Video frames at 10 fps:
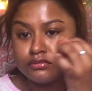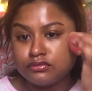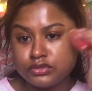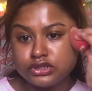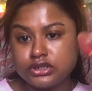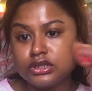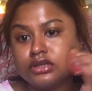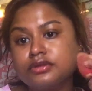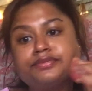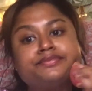what you think?
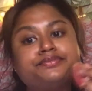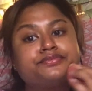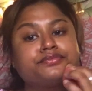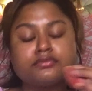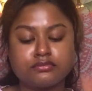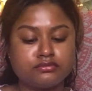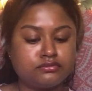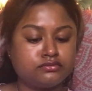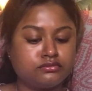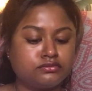
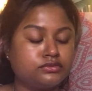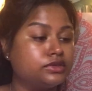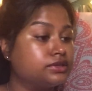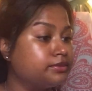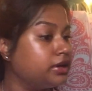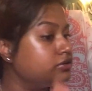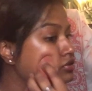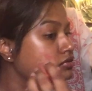Does it match?